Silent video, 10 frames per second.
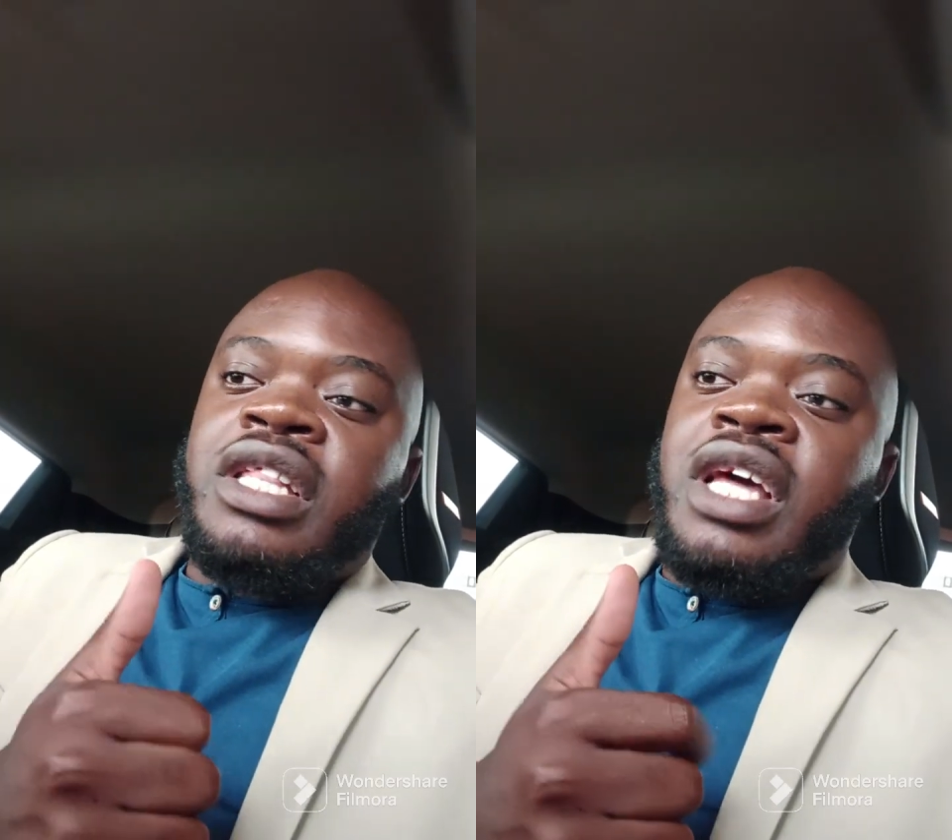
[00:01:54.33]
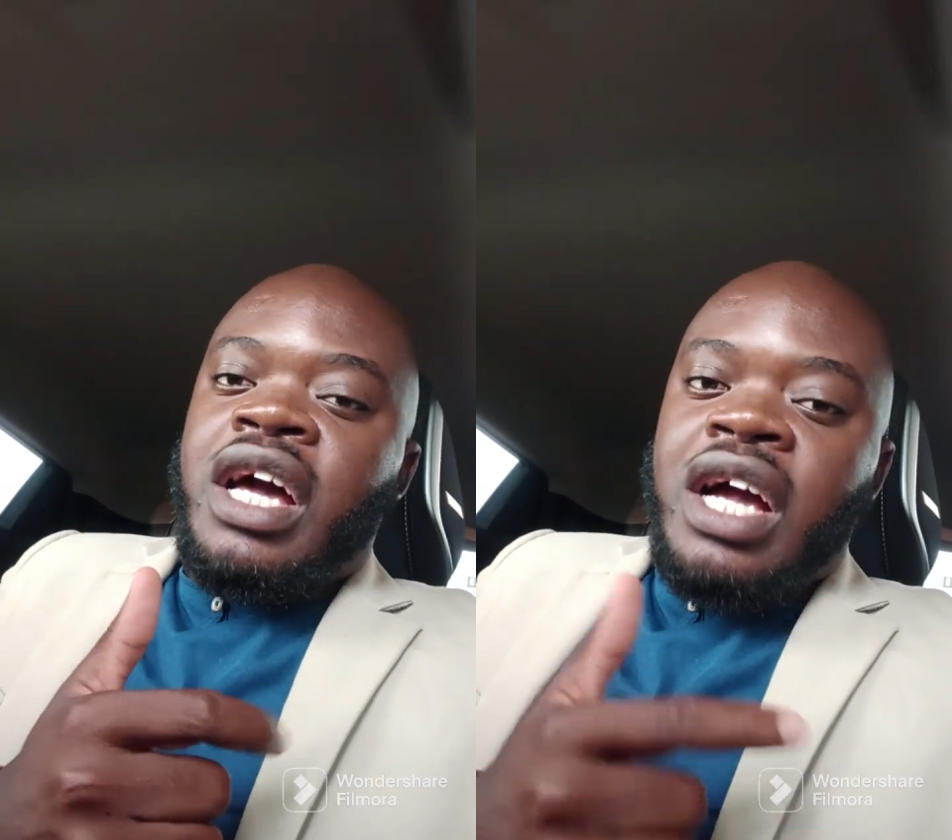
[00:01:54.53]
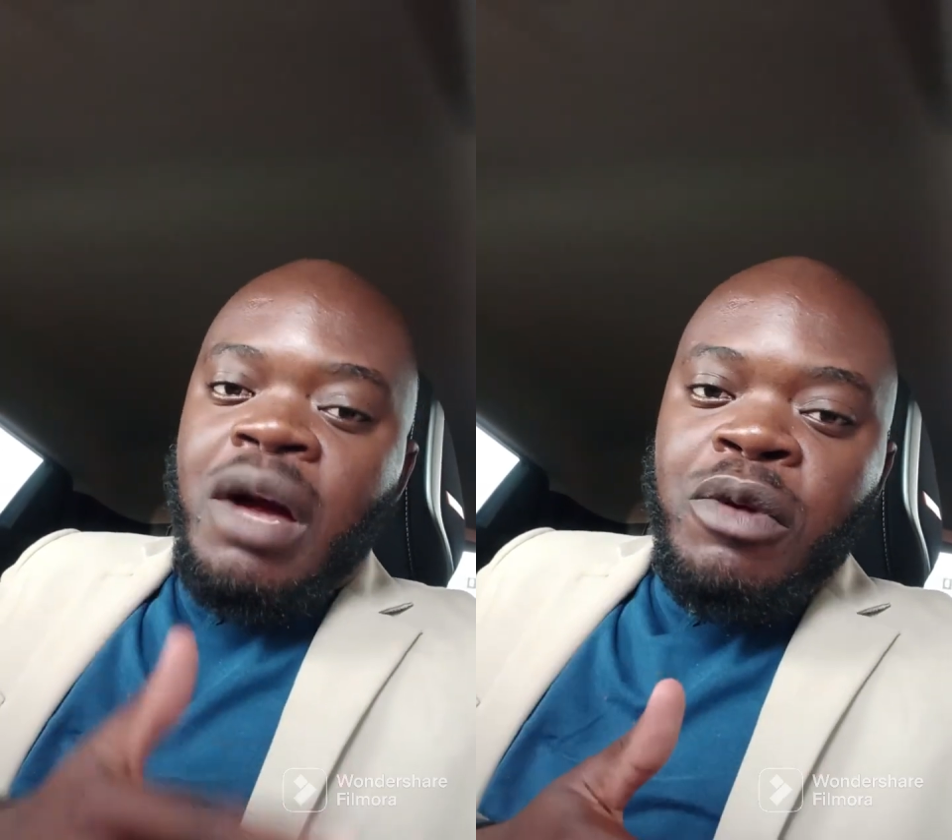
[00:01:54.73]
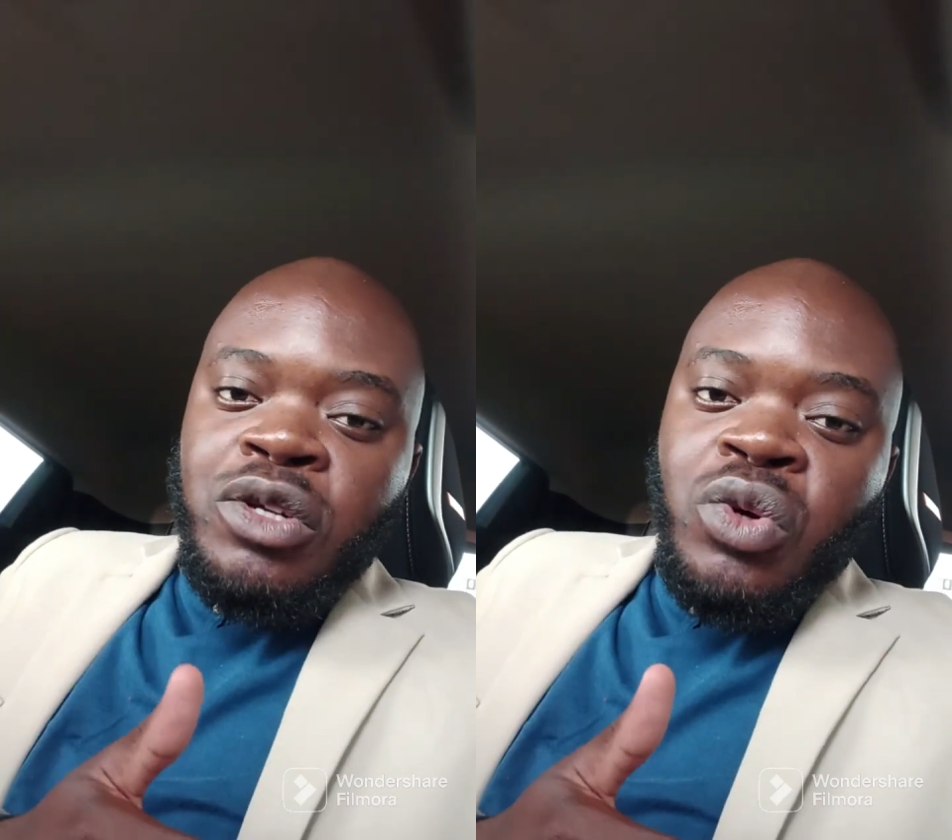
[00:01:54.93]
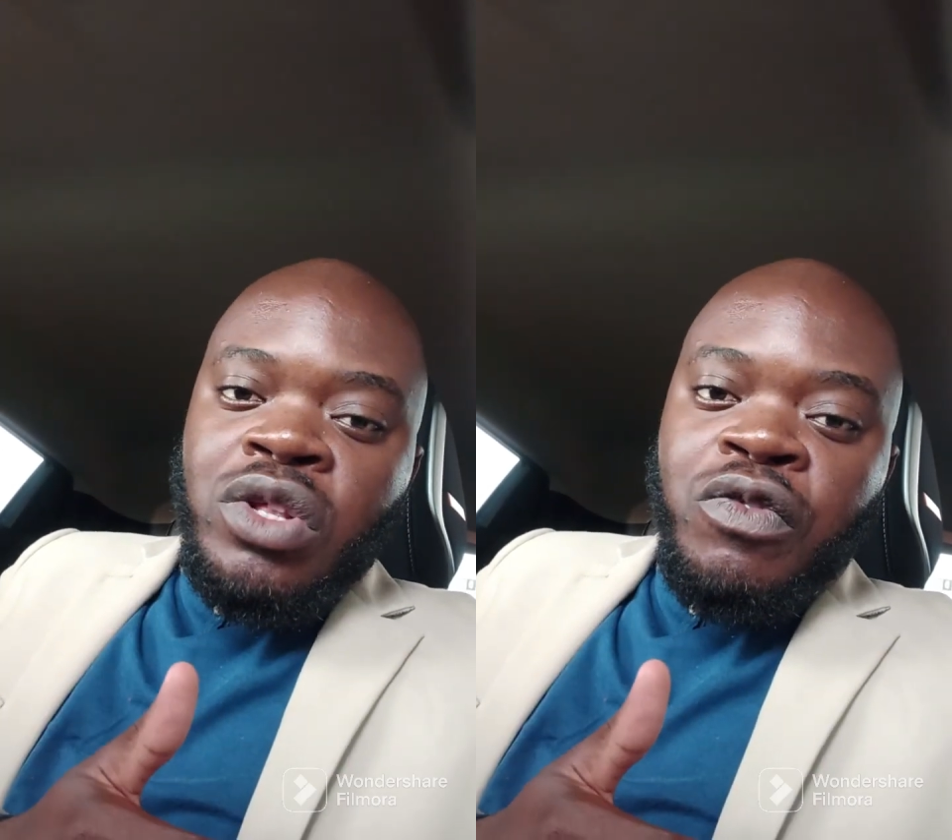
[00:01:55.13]
There are
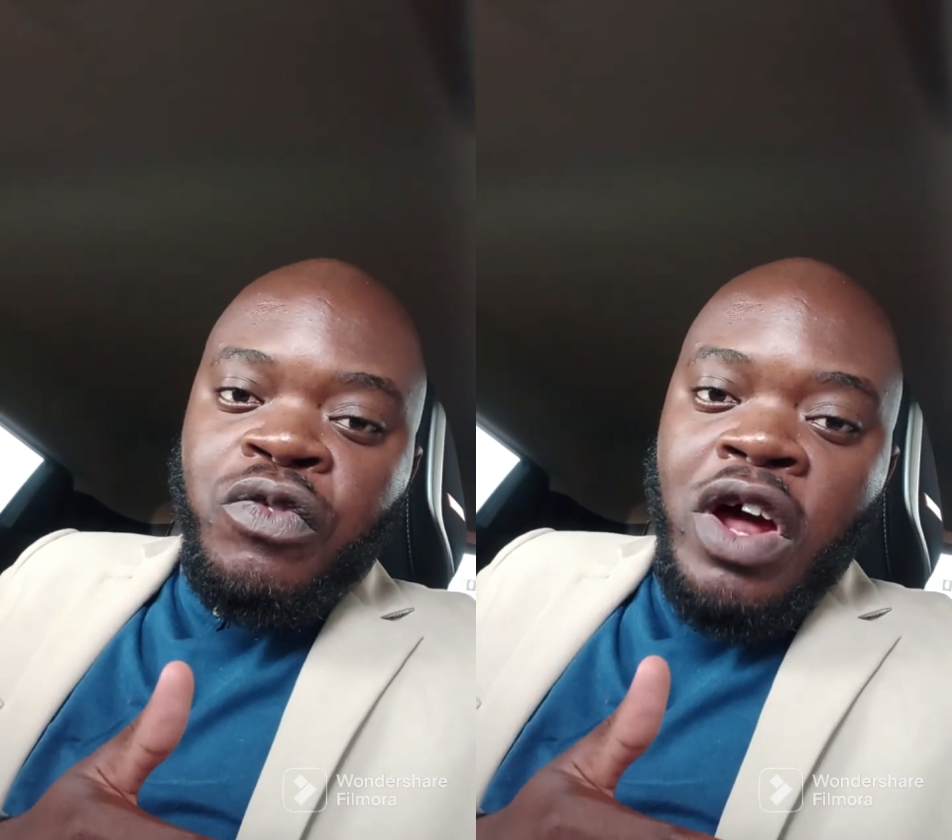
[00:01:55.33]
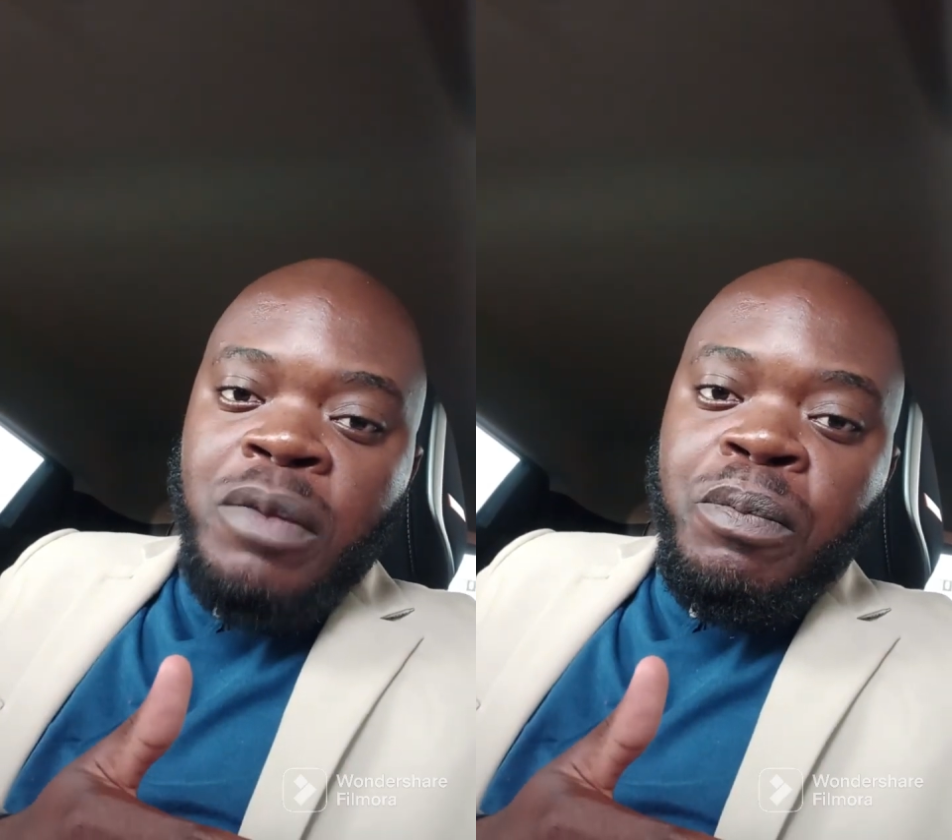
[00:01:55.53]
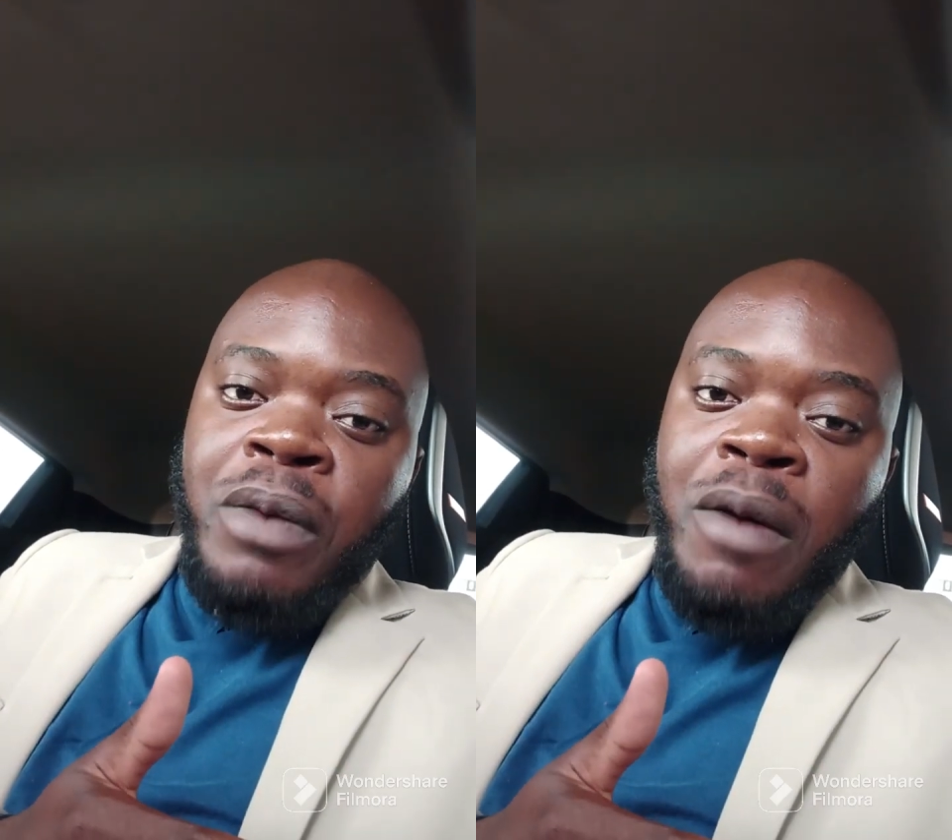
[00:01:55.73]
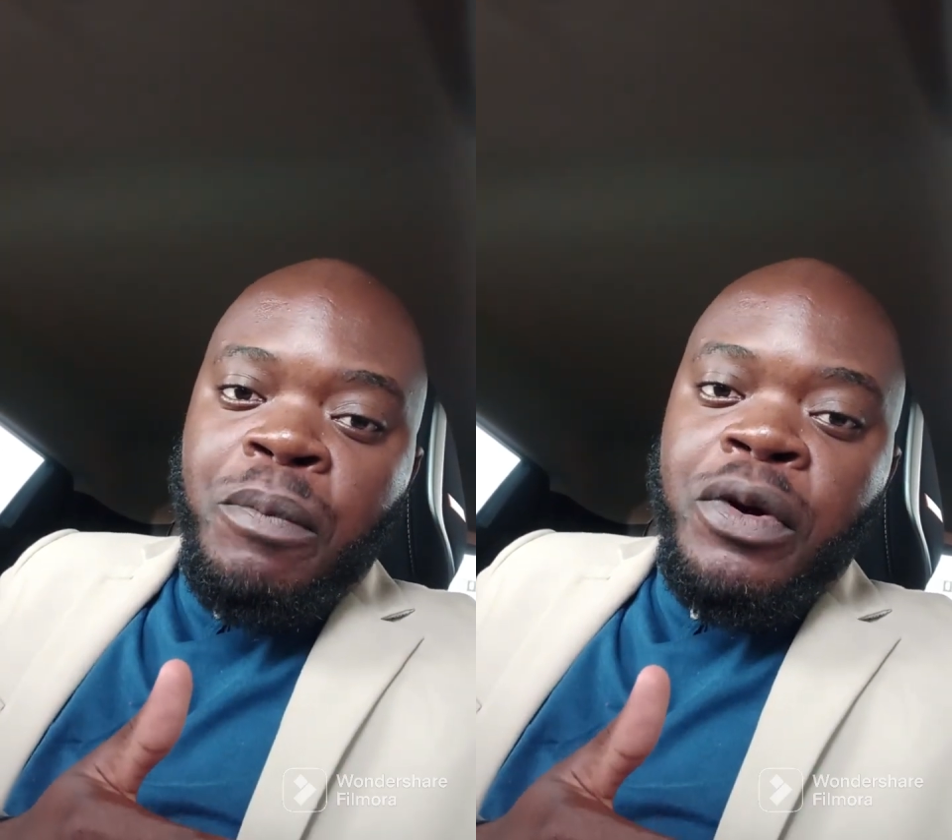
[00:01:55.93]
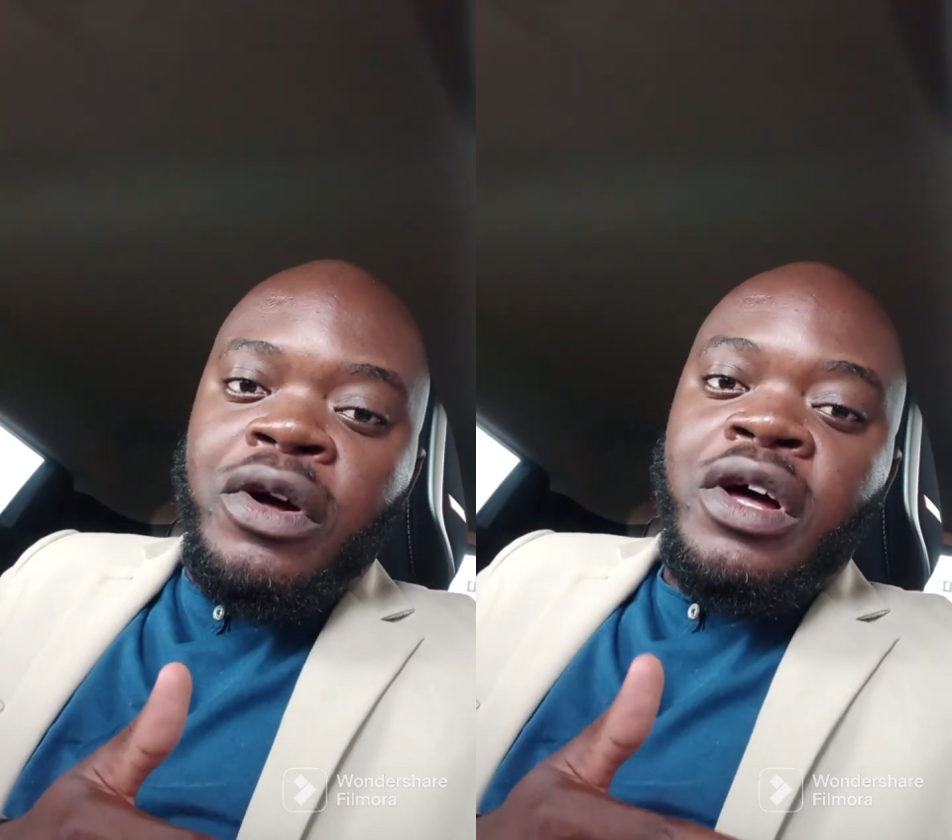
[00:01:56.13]
cameras on the front
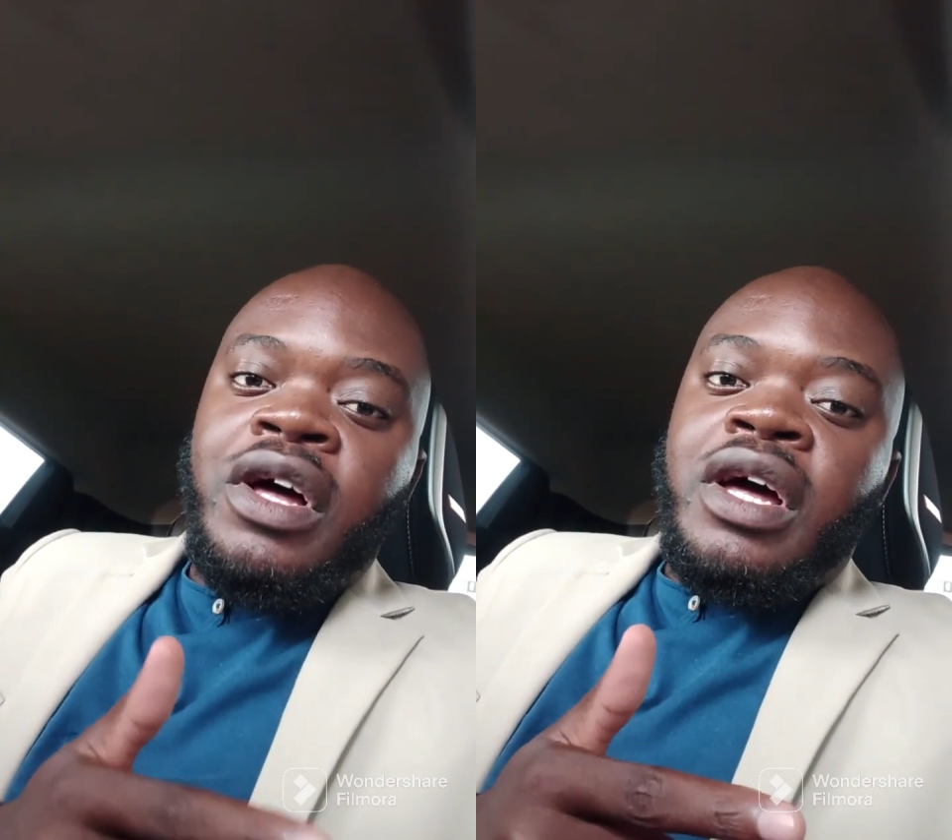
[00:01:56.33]
bumper,